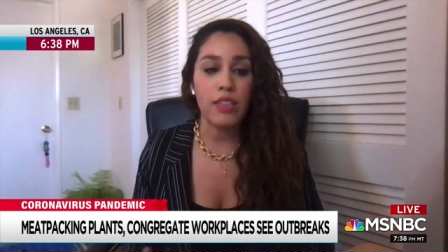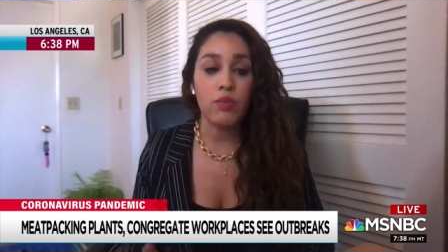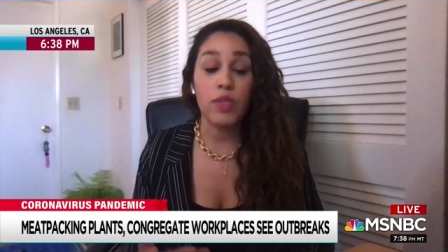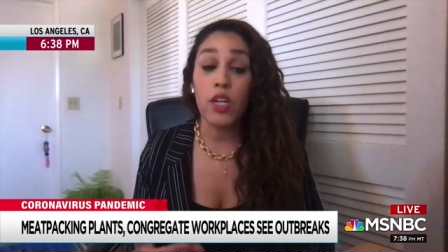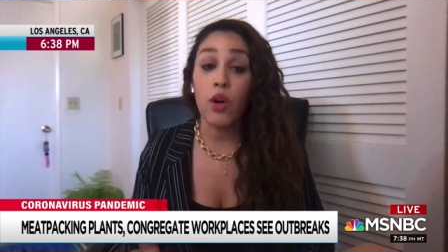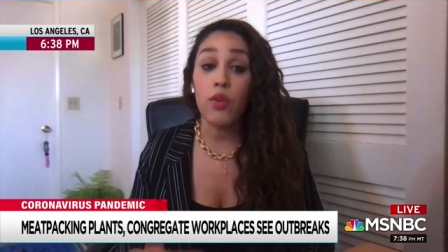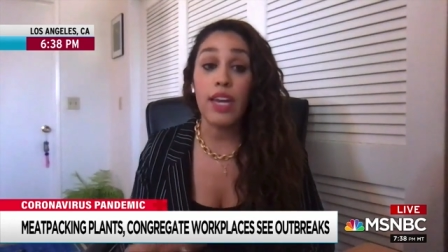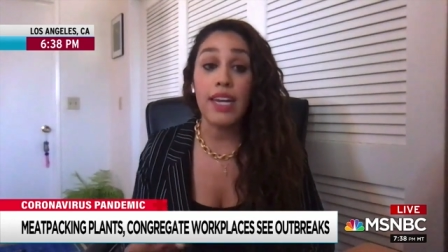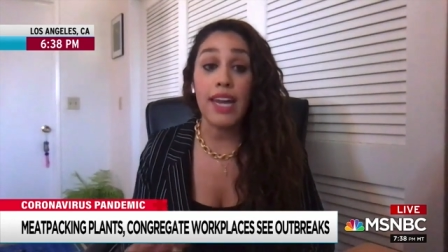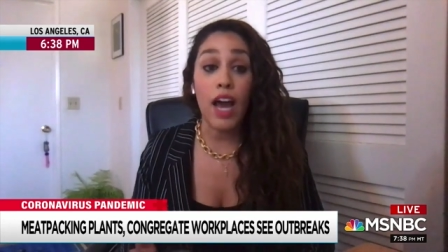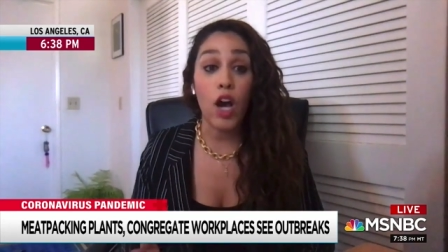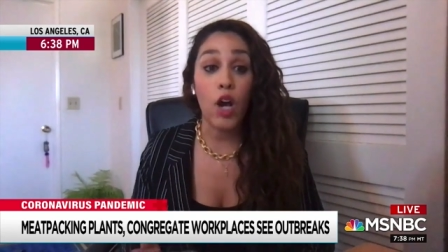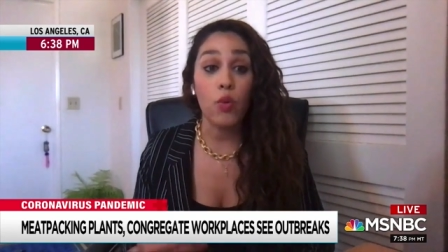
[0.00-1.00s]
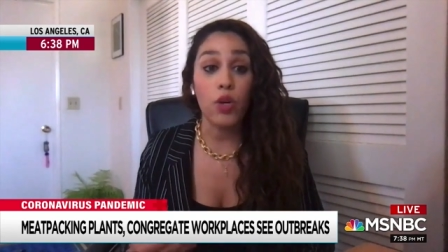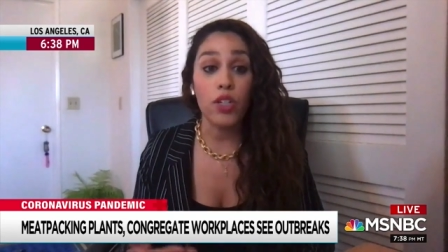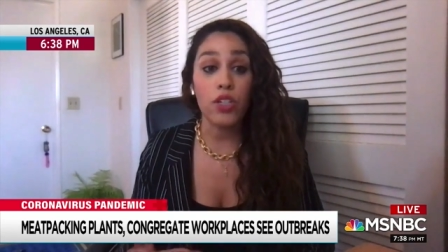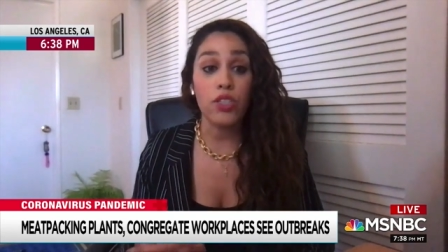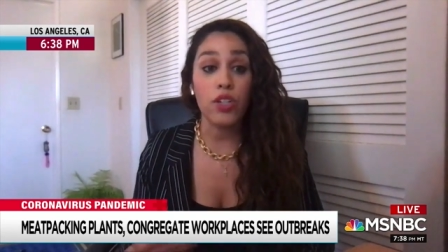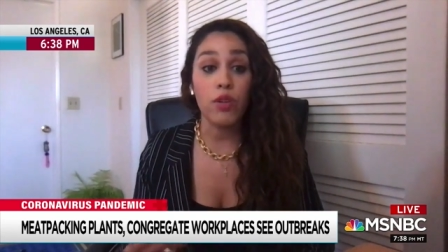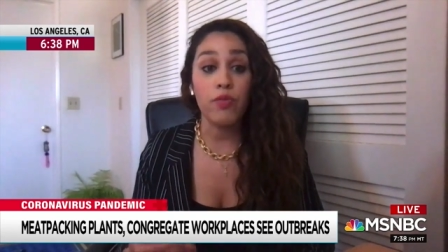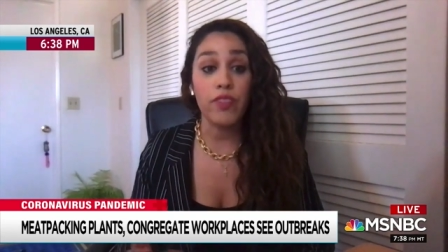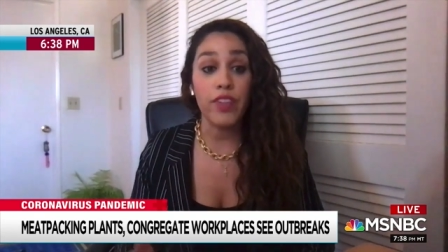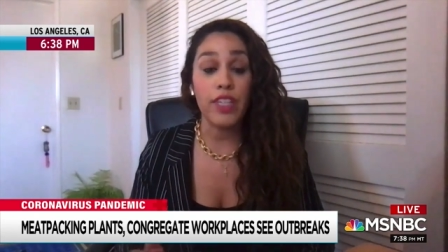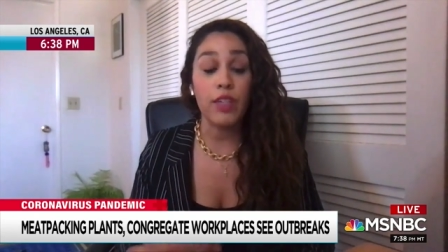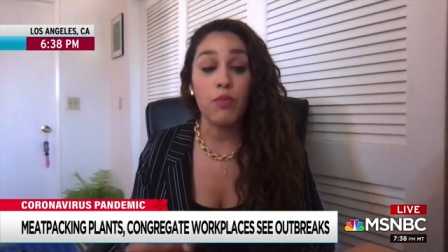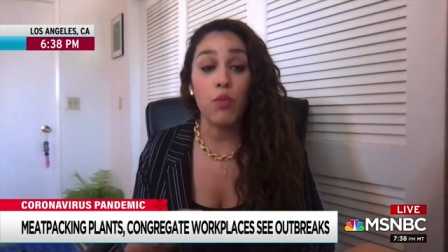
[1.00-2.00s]
We know that now workers are
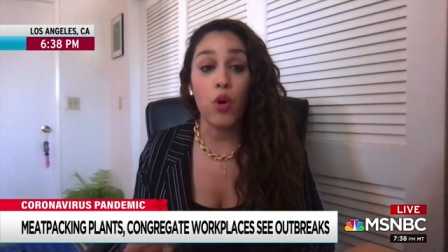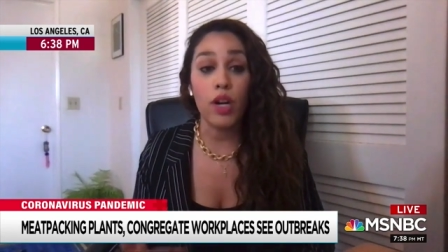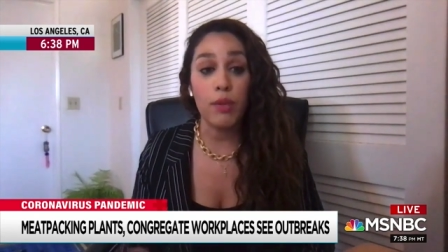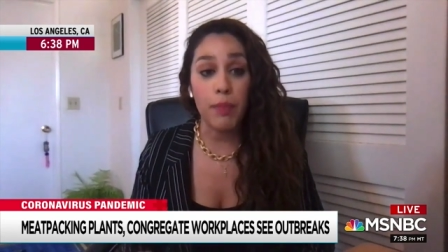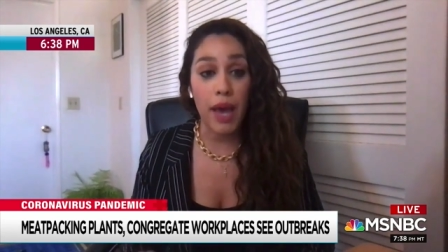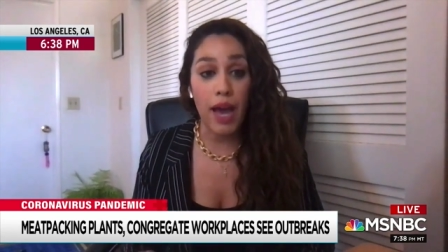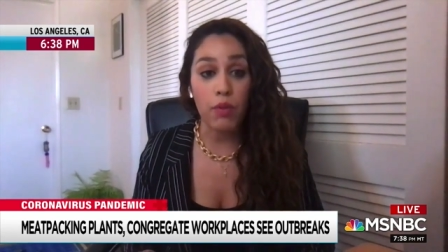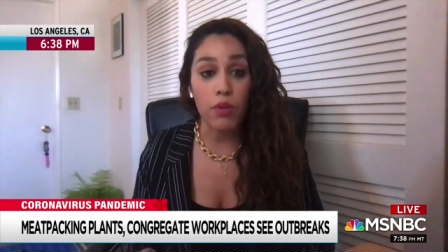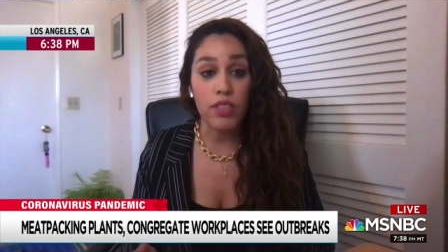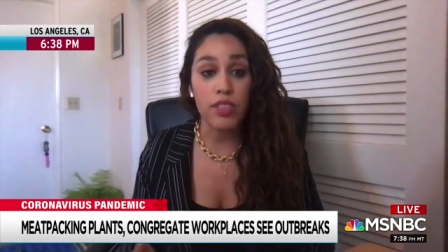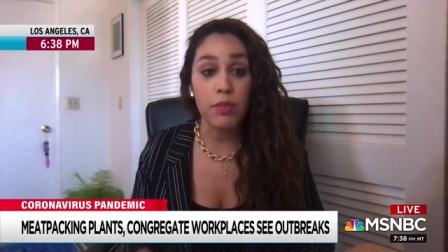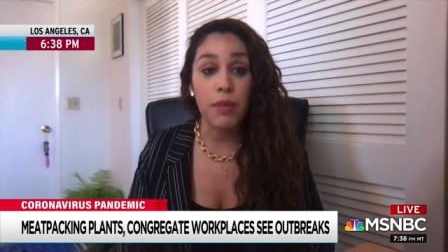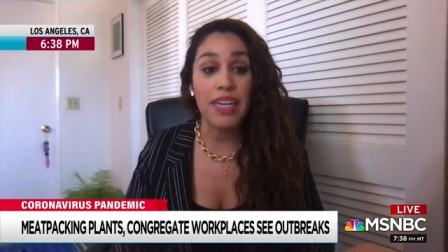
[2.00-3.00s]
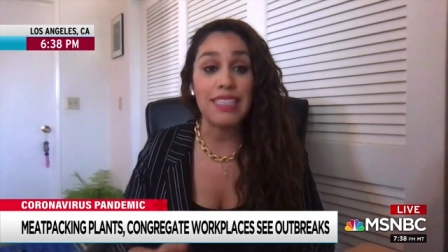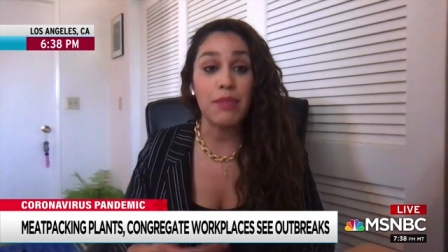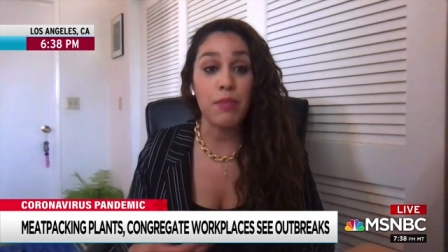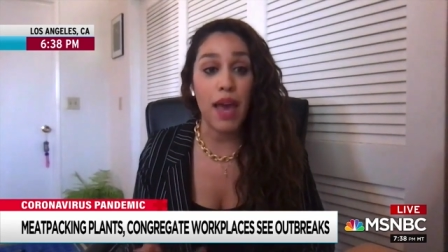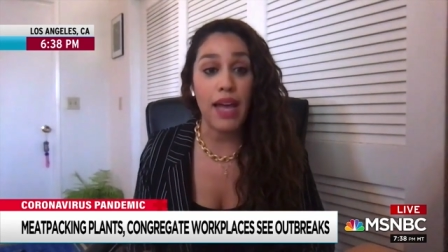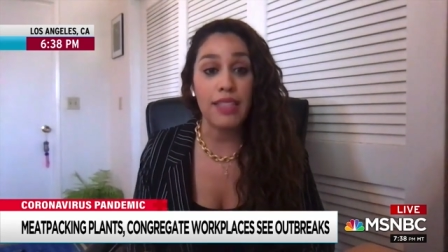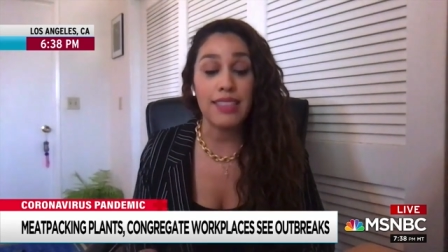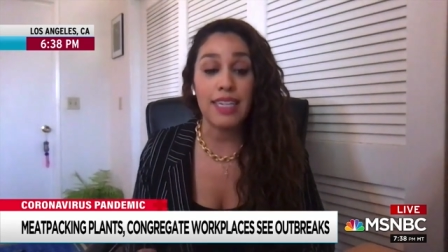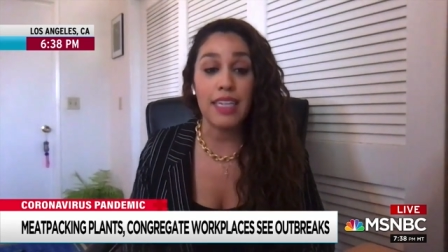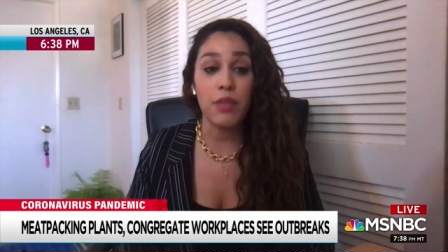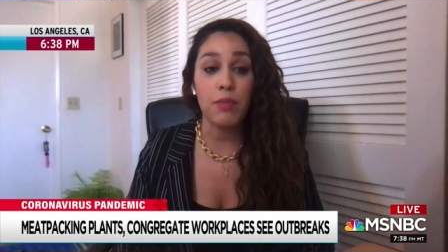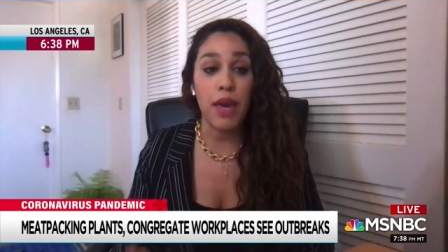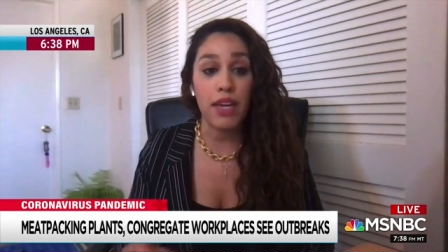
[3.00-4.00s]
feeling more empowered to make demands,
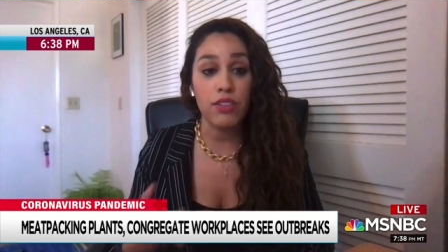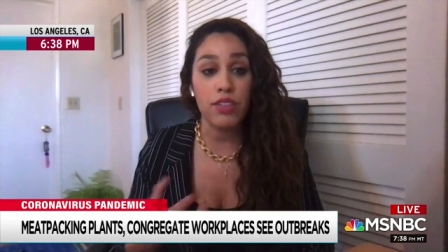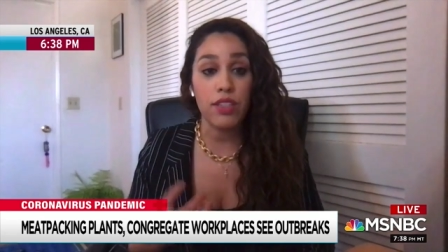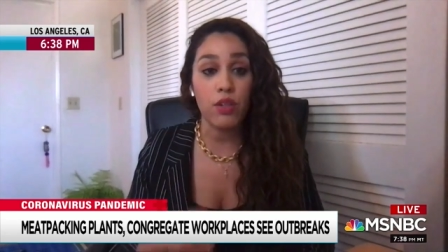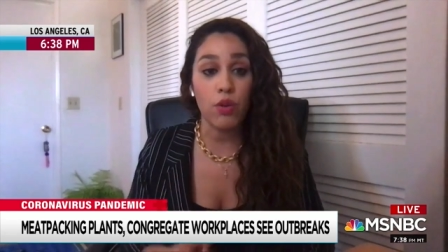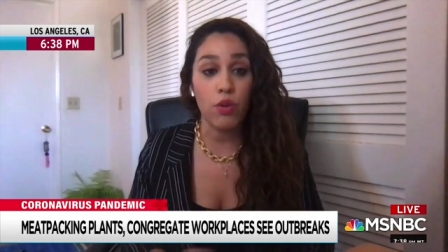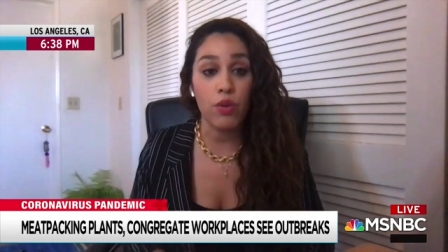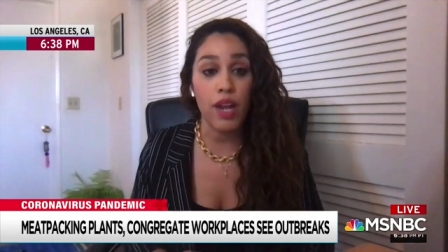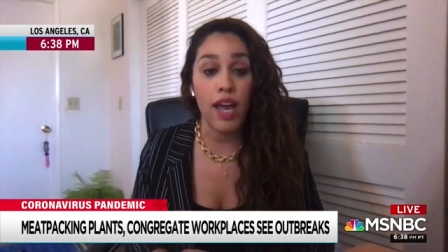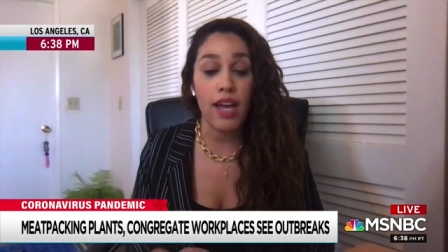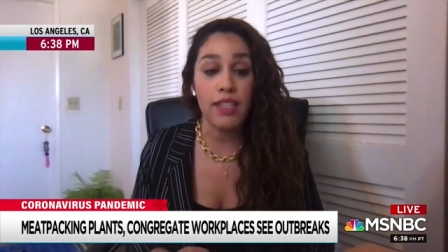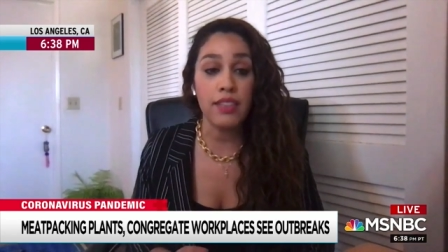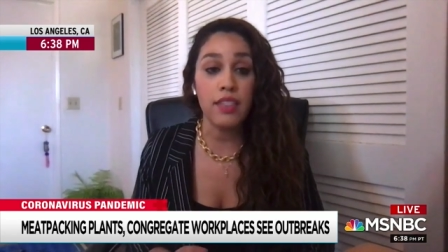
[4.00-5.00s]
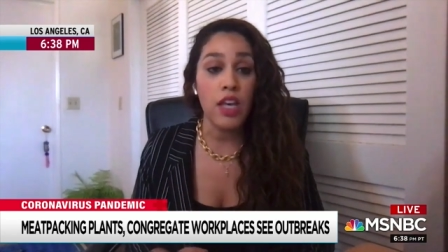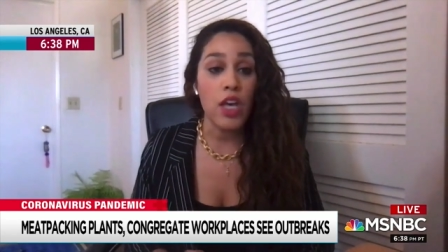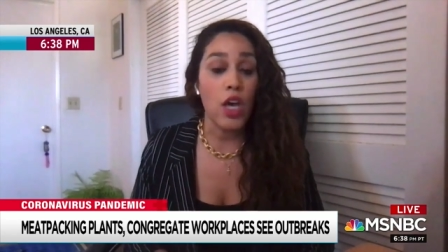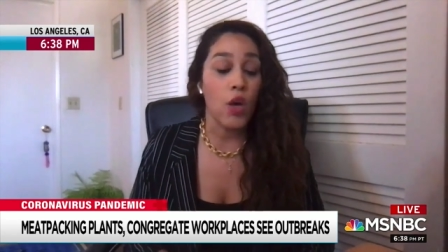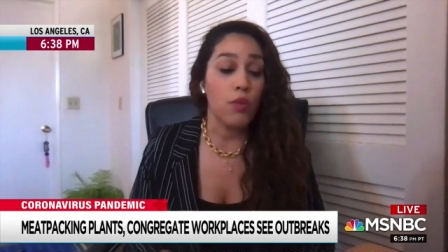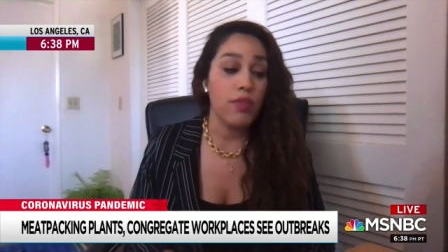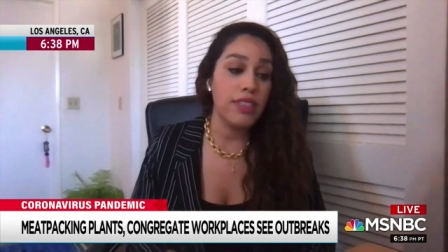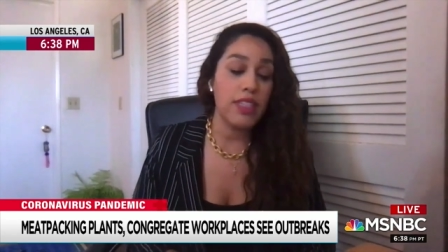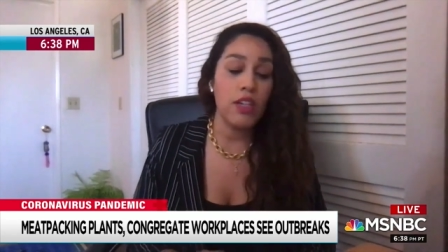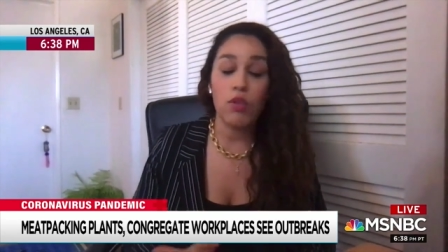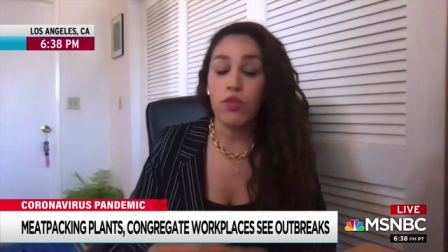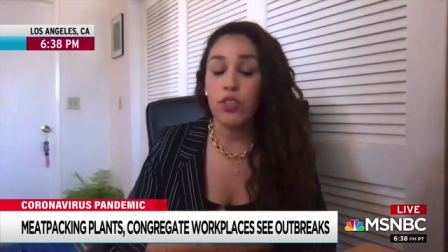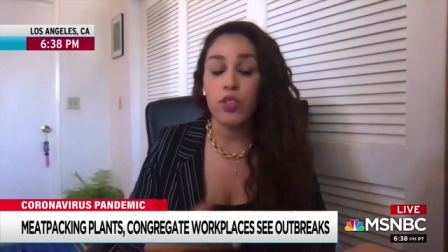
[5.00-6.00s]
taking matters at their own hands. We've seen
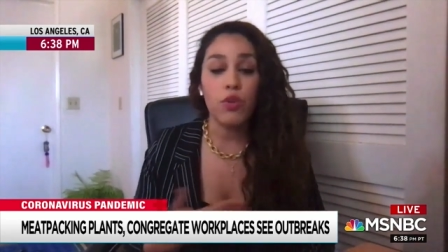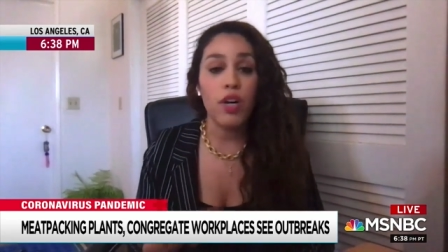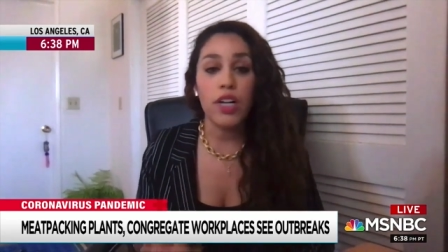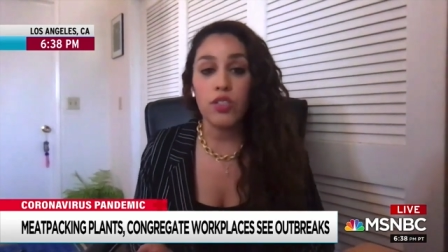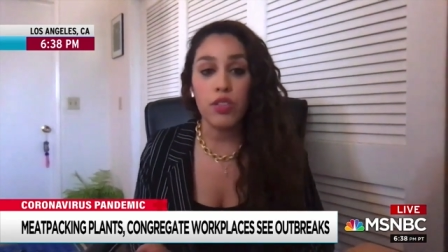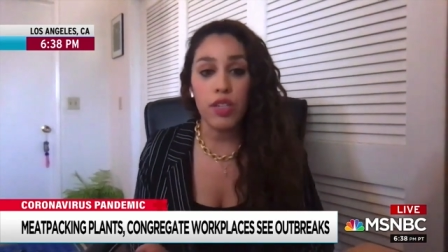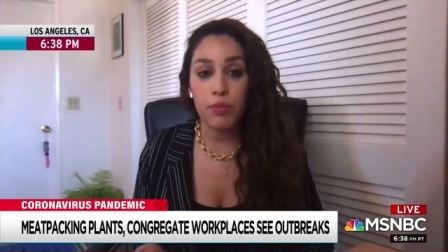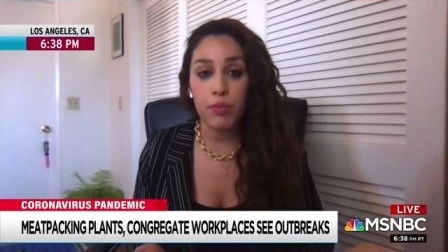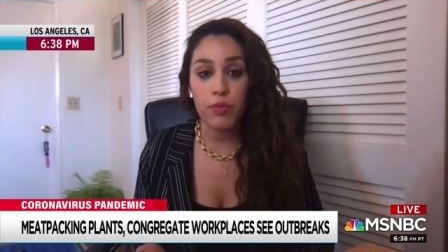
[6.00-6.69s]
over 200